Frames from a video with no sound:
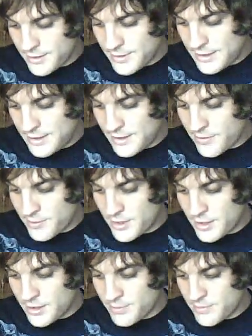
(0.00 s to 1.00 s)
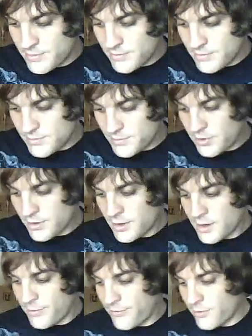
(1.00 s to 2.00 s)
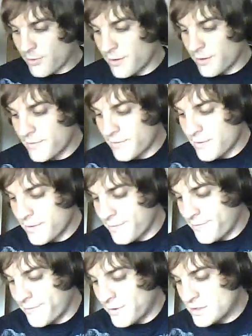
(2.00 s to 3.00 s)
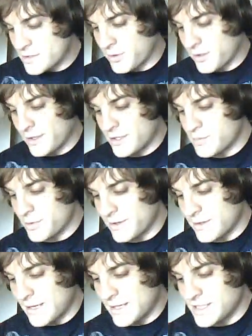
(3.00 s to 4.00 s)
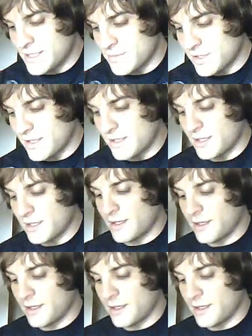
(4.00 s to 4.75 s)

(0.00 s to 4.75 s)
Need to get the money to put up for it in the first place, but that seems like